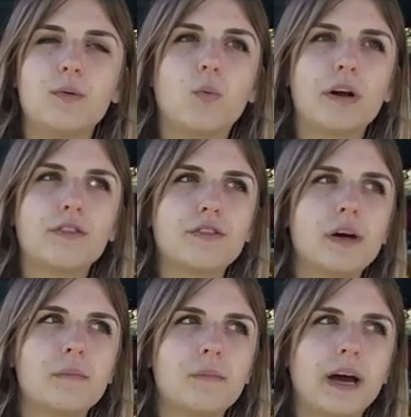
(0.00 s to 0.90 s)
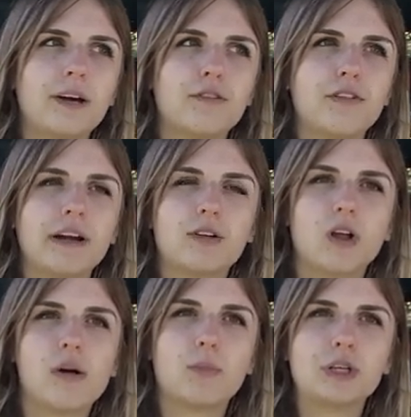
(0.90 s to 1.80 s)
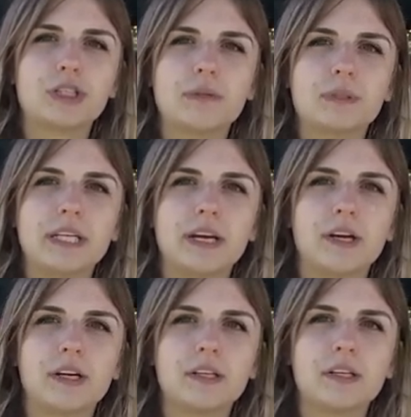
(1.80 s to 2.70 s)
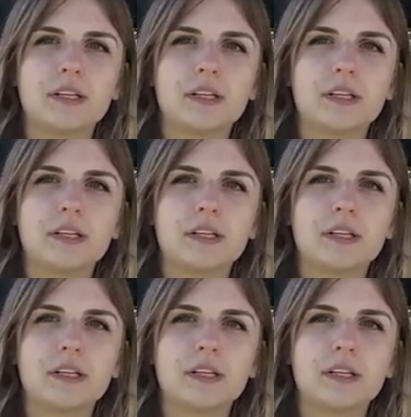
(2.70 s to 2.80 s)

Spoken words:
And one of them, I could find a lot more gyms here,